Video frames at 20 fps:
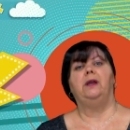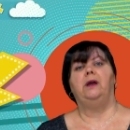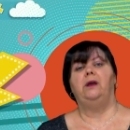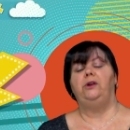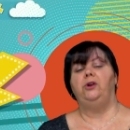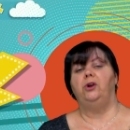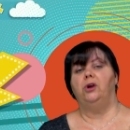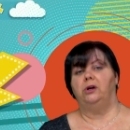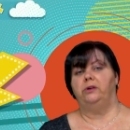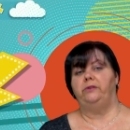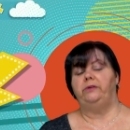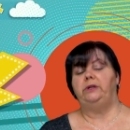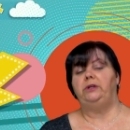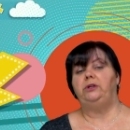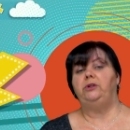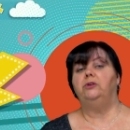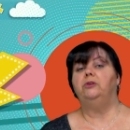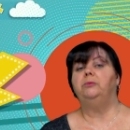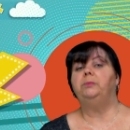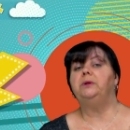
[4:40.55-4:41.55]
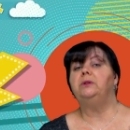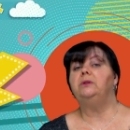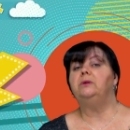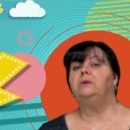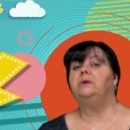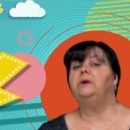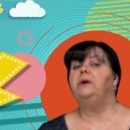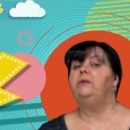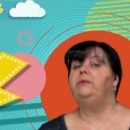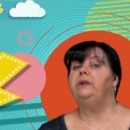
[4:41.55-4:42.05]
a non-renewable
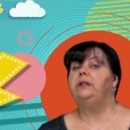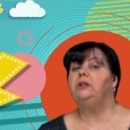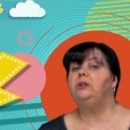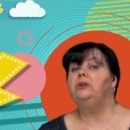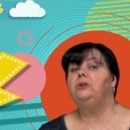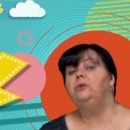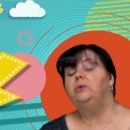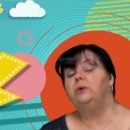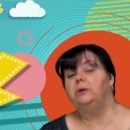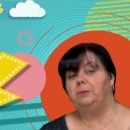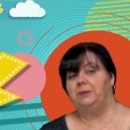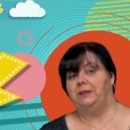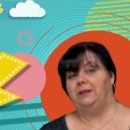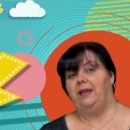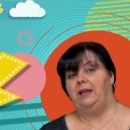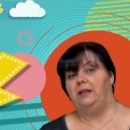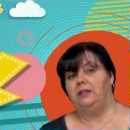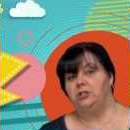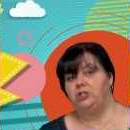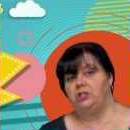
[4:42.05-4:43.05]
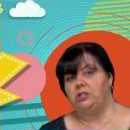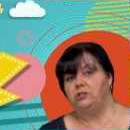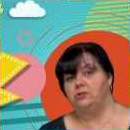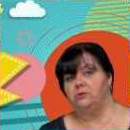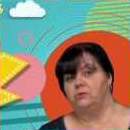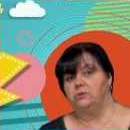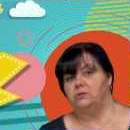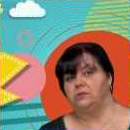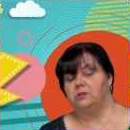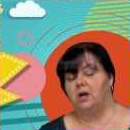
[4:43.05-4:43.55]
or a renewable energy
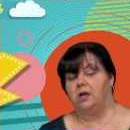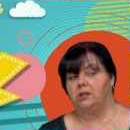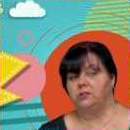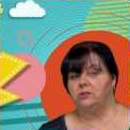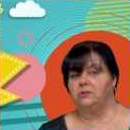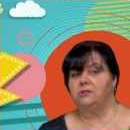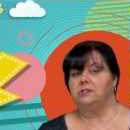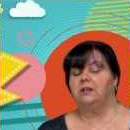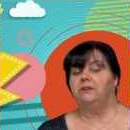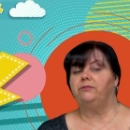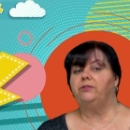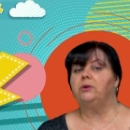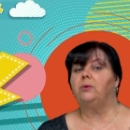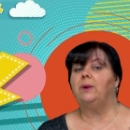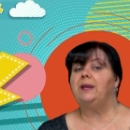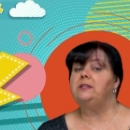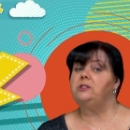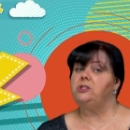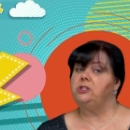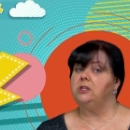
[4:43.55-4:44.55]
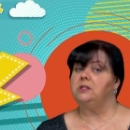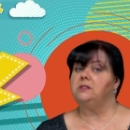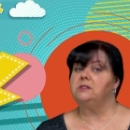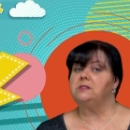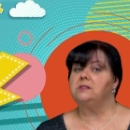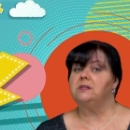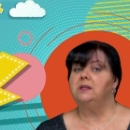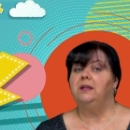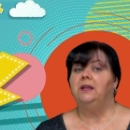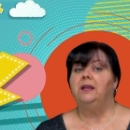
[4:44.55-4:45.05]
source? Ask yourself the
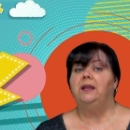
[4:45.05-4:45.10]
questions.